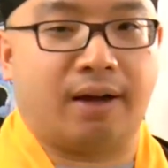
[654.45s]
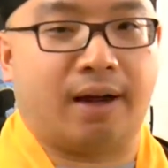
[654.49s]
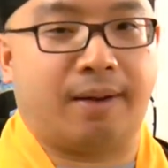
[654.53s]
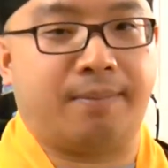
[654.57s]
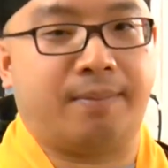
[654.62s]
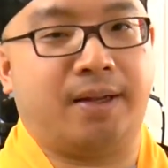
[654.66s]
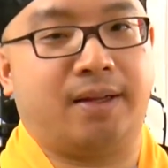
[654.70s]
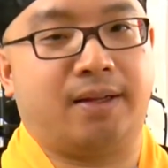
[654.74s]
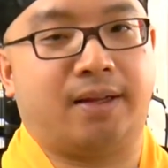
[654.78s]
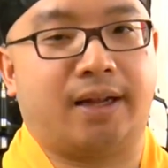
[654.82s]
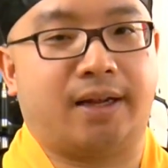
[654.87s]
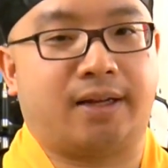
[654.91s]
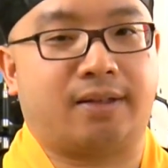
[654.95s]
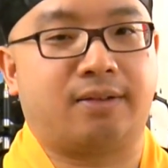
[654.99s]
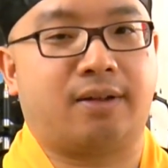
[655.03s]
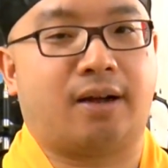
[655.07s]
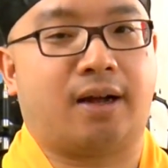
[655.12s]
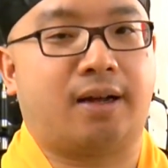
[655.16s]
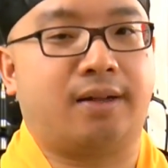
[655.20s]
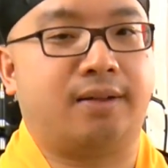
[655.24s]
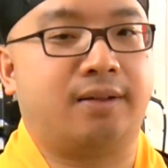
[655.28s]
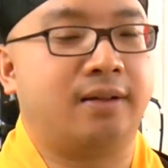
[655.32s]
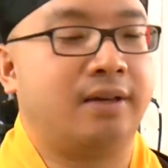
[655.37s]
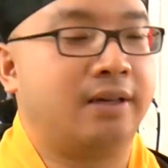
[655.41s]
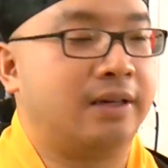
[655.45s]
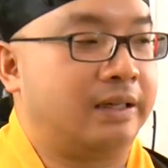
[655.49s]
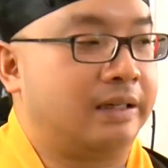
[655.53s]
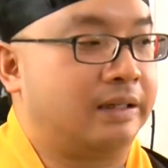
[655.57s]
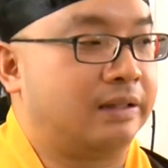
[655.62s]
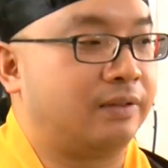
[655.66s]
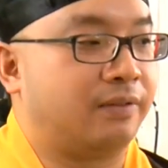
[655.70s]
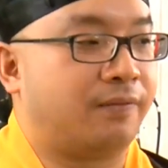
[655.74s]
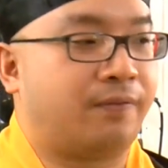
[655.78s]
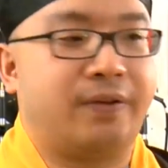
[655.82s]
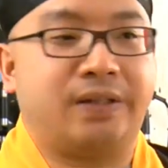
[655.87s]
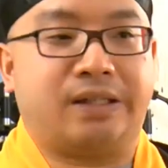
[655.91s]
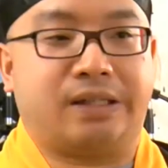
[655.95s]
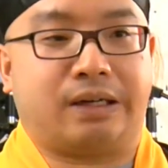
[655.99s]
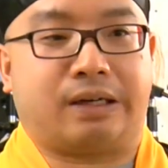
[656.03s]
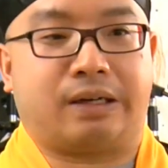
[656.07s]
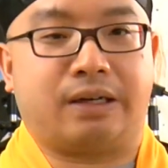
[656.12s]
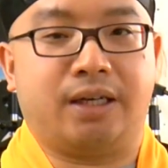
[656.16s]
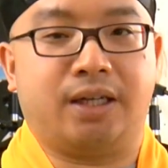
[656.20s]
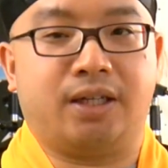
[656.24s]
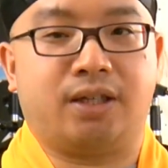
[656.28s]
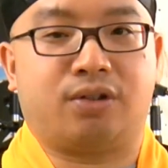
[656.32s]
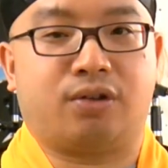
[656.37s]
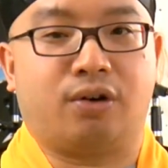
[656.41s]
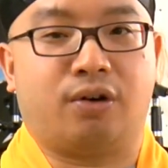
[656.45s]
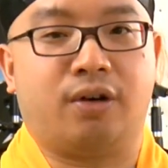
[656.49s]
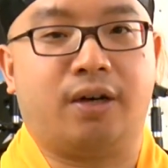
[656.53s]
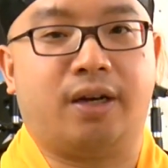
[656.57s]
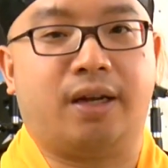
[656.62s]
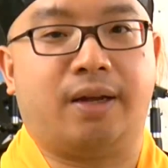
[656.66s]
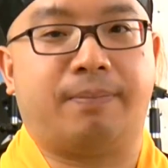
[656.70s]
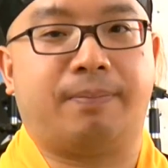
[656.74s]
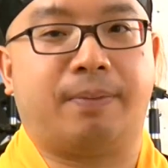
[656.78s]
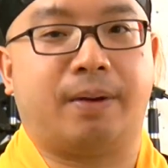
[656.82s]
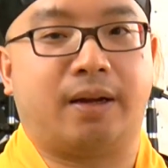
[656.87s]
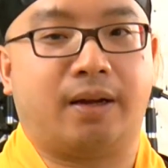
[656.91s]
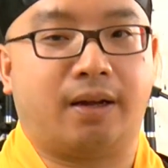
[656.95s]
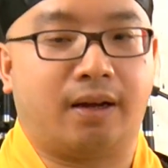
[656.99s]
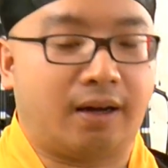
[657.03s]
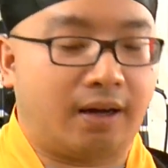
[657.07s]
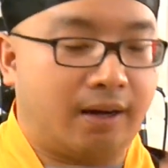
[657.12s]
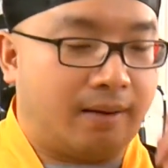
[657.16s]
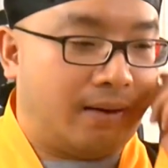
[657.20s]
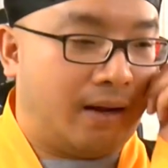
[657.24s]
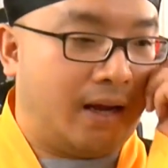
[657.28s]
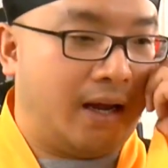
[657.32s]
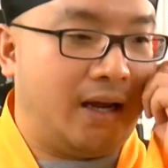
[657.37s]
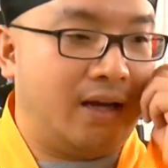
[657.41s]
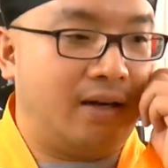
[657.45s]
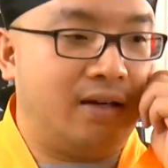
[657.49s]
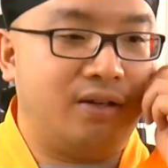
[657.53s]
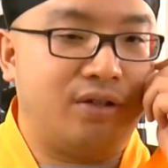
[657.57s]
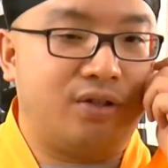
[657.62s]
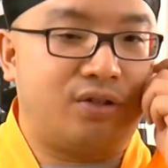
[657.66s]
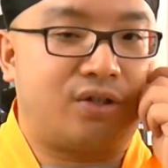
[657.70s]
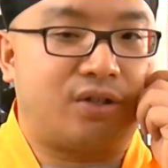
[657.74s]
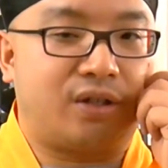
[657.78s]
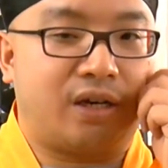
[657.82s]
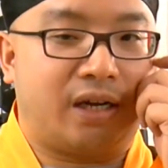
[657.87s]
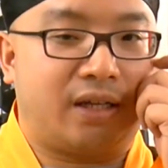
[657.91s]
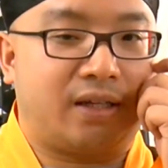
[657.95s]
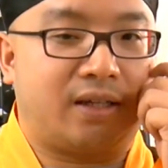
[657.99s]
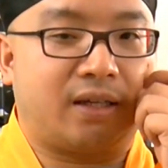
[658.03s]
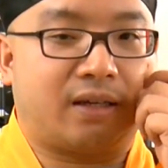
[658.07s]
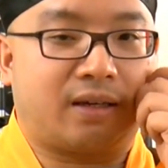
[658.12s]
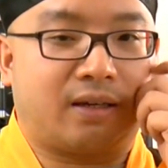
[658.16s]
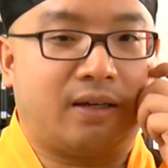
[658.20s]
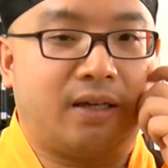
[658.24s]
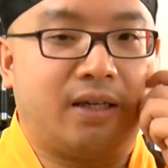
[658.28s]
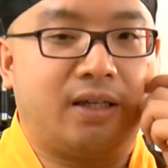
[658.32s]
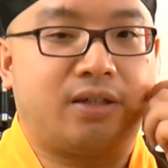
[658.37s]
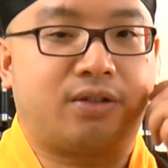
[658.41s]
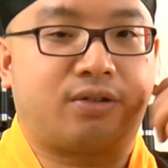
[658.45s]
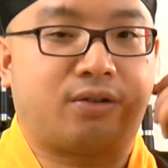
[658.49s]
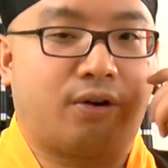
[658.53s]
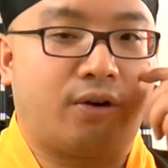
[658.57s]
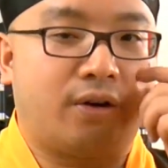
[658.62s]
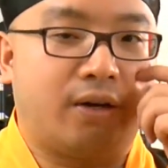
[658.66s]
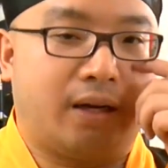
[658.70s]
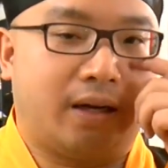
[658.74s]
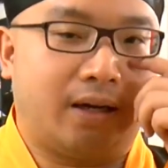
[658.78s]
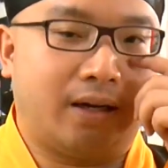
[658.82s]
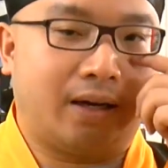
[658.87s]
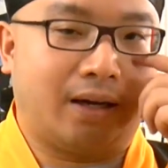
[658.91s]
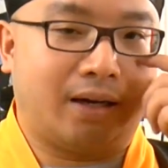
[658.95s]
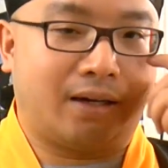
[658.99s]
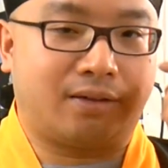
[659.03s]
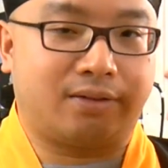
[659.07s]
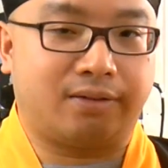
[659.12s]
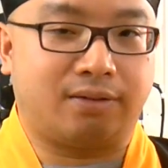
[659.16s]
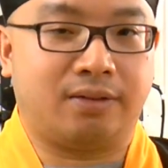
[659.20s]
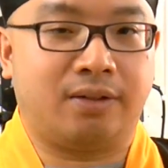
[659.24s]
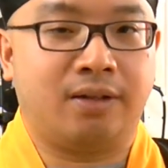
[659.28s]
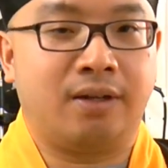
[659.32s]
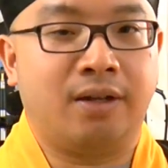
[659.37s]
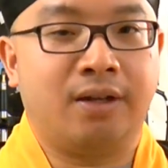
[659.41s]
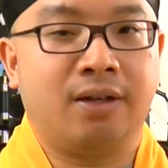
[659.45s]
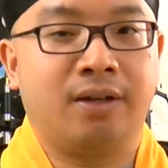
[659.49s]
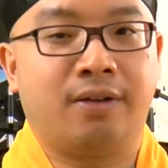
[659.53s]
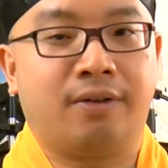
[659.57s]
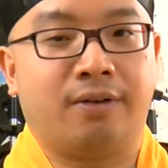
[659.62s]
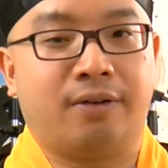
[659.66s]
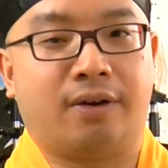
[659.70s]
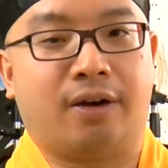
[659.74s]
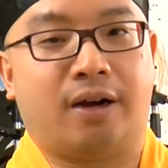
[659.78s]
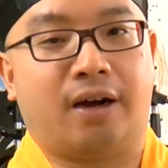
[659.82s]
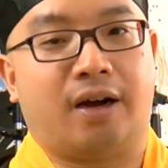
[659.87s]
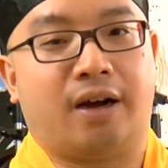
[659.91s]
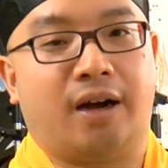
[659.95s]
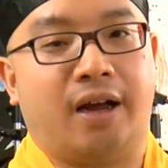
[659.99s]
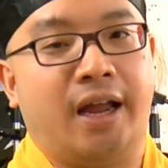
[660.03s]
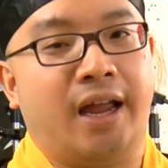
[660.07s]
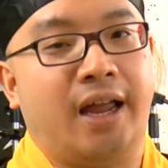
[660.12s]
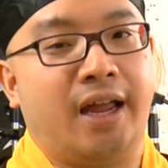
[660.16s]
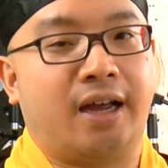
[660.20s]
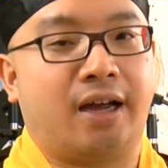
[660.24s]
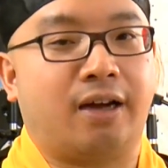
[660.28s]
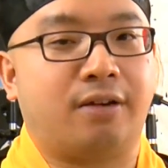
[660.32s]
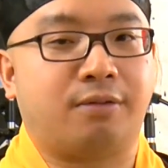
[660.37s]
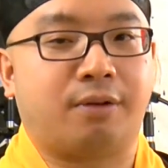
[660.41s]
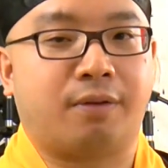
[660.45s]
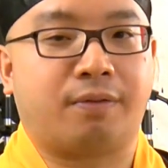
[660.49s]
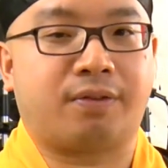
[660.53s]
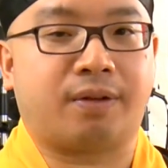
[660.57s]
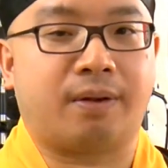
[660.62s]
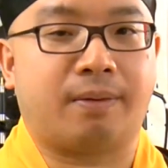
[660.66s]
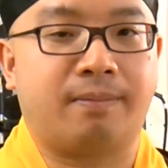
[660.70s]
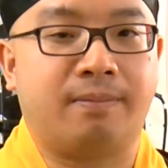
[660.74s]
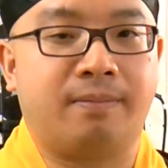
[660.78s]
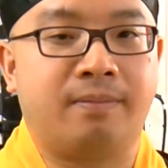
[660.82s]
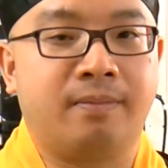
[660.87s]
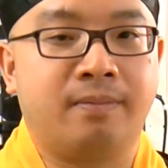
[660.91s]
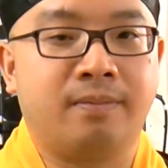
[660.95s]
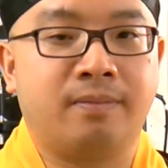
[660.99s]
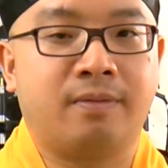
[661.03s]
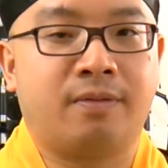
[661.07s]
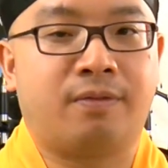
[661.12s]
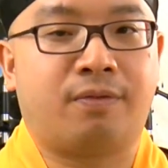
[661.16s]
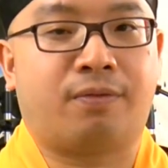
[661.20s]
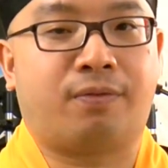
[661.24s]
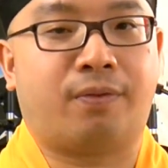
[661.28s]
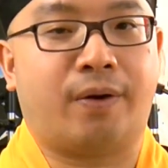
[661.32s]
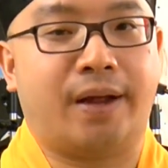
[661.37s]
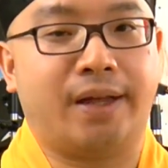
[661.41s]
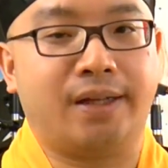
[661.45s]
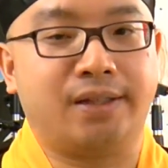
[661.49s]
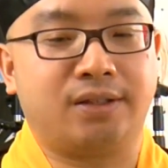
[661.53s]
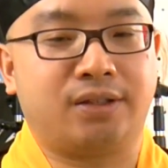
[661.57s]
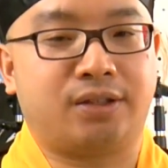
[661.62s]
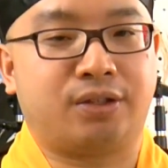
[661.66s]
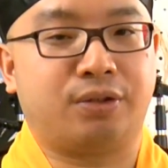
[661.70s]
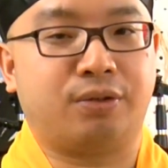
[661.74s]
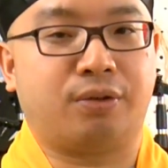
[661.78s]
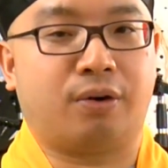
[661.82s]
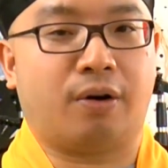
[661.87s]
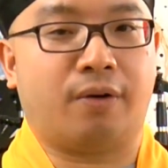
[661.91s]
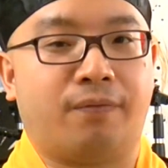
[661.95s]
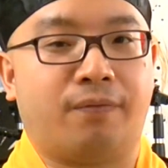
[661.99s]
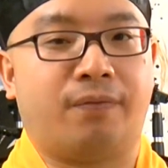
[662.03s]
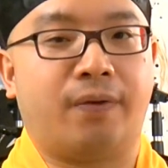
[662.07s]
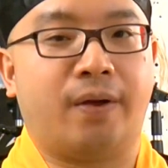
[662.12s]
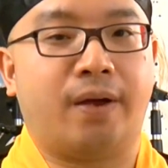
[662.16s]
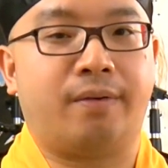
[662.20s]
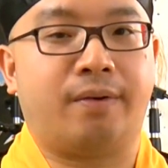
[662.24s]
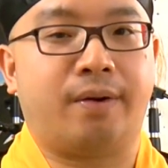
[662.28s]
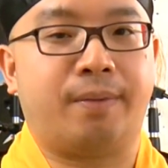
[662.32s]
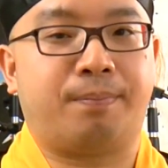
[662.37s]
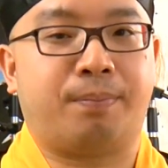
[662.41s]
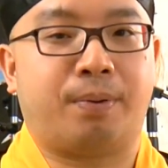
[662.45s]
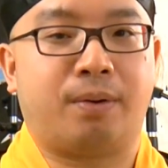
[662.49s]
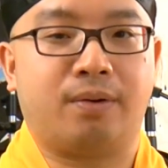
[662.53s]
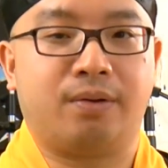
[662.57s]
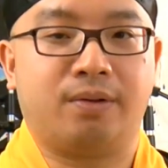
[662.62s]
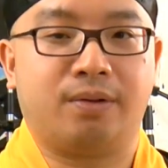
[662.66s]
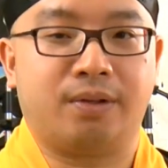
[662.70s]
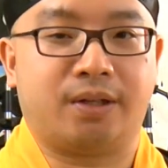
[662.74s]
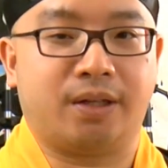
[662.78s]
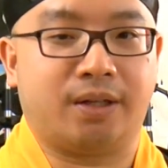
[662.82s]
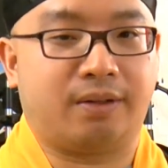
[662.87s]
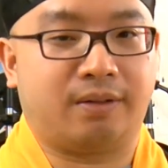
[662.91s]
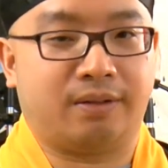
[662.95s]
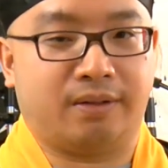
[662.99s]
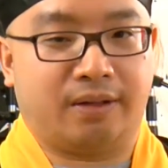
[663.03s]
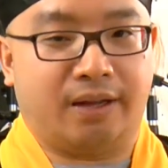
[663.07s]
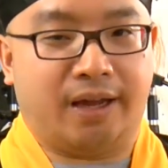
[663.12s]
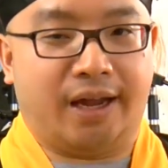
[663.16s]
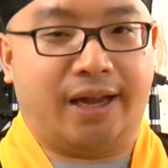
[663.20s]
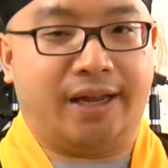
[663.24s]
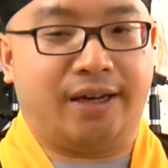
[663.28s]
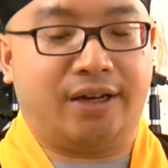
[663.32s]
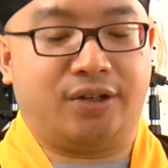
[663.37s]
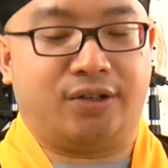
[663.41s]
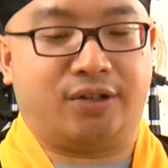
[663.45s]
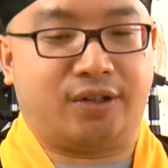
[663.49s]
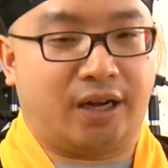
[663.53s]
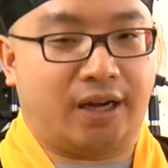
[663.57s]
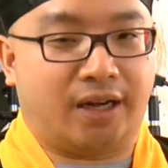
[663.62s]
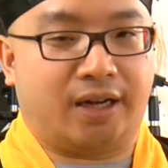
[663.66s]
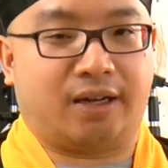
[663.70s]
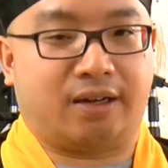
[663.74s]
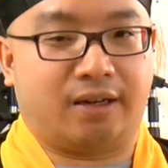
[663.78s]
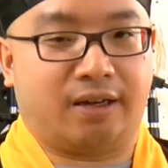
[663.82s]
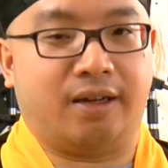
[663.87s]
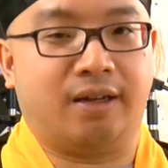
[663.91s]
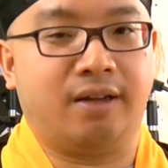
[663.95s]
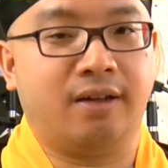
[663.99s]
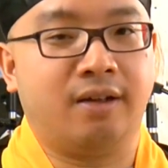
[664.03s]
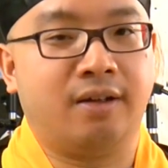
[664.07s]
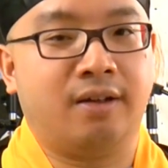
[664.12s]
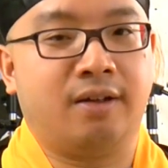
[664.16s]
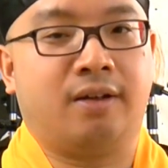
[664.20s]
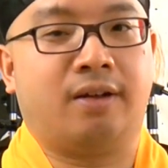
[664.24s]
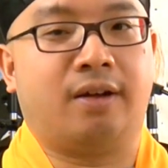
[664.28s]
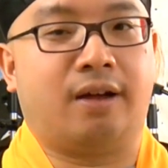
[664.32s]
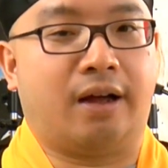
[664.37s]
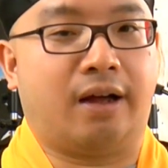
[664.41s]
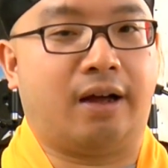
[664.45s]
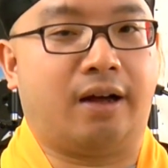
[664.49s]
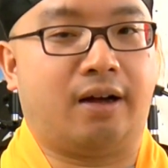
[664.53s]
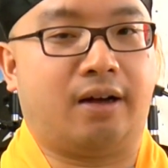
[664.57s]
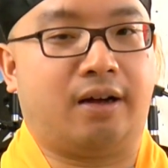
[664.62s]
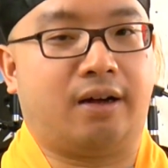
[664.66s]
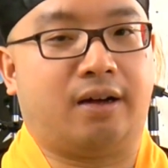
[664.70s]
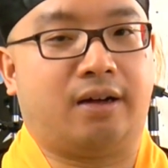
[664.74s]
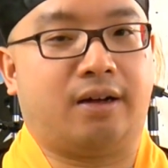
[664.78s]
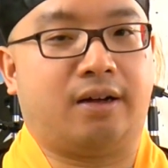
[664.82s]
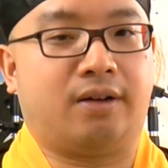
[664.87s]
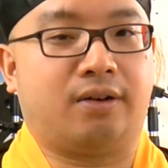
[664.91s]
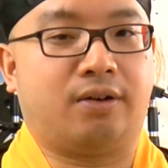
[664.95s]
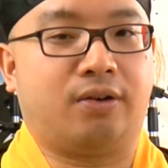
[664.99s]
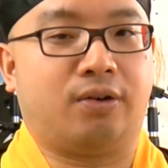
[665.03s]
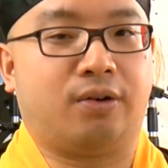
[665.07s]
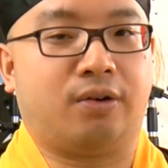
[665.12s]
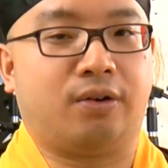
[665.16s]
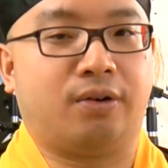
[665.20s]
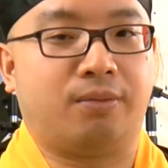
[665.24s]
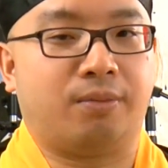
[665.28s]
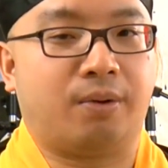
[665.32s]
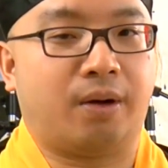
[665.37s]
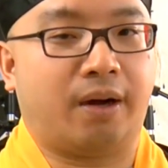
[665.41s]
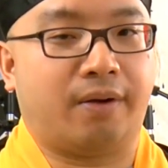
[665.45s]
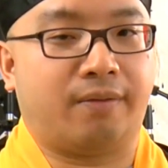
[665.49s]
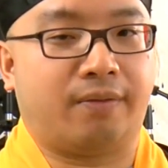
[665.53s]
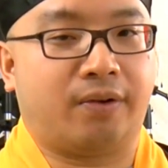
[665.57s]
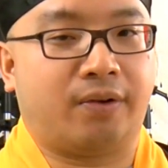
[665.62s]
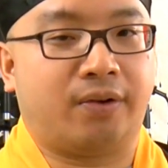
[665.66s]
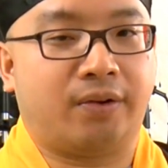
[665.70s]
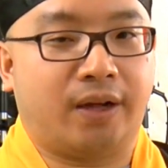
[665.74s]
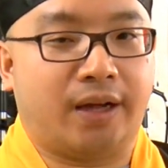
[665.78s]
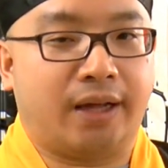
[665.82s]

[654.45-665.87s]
I mean, like not physically dirty, but energetically dirty, like hang out with some friends who very polluted energetically or whatever.